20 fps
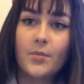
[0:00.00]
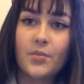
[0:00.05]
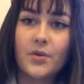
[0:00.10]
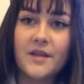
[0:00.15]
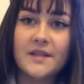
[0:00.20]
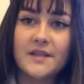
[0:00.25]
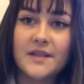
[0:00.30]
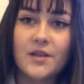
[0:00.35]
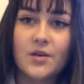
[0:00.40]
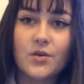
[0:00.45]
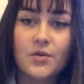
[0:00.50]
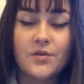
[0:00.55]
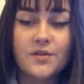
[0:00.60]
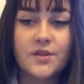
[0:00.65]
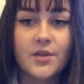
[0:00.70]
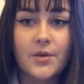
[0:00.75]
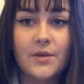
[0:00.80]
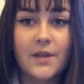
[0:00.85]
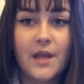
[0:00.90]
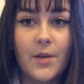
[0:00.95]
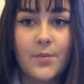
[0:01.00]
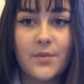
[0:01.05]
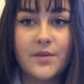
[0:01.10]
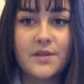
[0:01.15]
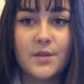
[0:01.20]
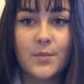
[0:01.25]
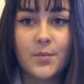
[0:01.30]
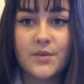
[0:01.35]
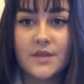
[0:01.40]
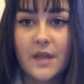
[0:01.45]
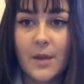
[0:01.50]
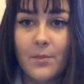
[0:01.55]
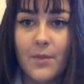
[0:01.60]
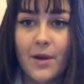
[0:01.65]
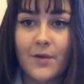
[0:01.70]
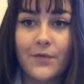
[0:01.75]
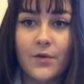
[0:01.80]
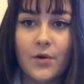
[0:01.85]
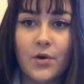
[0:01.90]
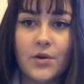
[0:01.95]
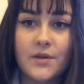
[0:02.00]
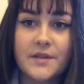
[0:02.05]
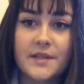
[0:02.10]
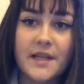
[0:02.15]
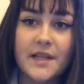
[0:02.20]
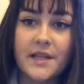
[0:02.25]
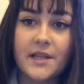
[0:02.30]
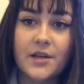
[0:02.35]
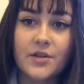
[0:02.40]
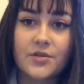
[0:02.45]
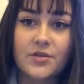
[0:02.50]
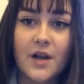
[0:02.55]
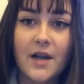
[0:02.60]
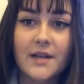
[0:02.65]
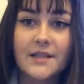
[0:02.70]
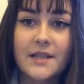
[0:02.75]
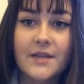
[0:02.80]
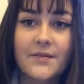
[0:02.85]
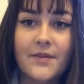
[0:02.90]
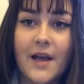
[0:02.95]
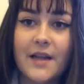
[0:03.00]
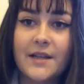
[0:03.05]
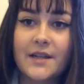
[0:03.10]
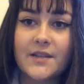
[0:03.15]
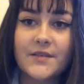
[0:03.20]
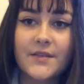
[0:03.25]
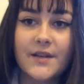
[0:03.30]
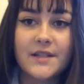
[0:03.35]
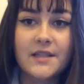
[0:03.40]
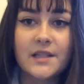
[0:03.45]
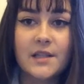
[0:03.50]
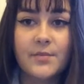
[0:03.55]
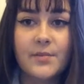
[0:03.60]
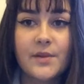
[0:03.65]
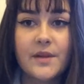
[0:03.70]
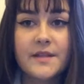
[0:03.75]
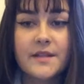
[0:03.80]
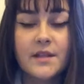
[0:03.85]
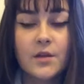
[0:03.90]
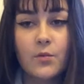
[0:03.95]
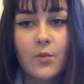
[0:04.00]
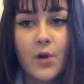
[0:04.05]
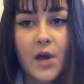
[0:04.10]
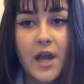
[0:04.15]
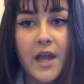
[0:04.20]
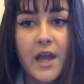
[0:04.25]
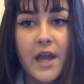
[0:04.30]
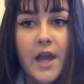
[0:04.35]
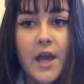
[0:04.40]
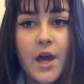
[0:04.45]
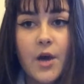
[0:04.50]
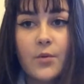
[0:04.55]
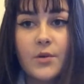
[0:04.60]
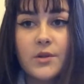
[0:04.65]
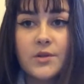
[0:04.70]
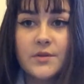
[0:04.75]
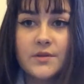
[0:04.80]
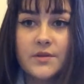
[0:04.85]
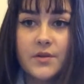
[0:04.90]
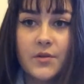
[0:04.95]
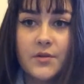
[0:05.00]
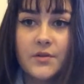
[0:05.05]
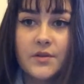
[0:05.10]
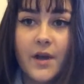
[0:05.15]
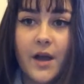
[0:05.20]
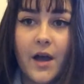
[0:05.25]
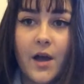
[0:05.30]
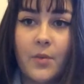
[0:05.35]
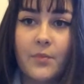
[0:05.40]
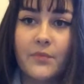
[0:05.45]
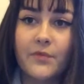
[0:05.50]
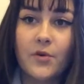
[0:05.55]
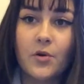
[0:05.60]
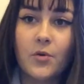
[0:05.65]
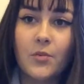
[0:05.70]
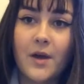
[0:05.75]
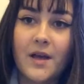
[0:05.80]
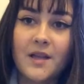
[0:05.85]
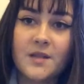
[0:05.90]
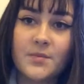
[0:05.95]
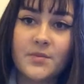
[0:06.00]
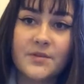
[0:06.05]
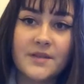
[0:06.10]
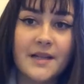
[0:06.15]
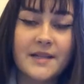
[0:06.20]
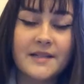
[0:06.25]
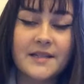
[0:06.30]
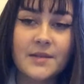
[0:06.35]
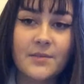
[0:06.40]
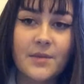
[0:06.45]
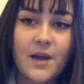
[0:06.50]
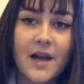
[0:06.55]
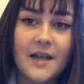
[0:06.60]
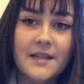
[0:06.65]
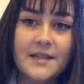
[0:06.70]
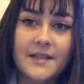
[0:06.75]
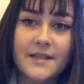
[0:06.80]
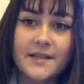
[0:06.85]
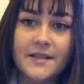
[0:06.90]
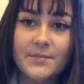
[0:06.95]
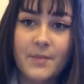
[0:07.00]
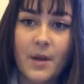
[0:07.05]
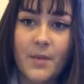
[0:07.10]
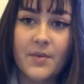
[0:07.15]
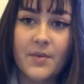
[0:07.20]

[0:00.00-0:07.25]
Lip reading: Prezi also allowed me to present my thoughts in an attractive and aesthetically pleasing way, which was also helpful whilst presenting my ideas to my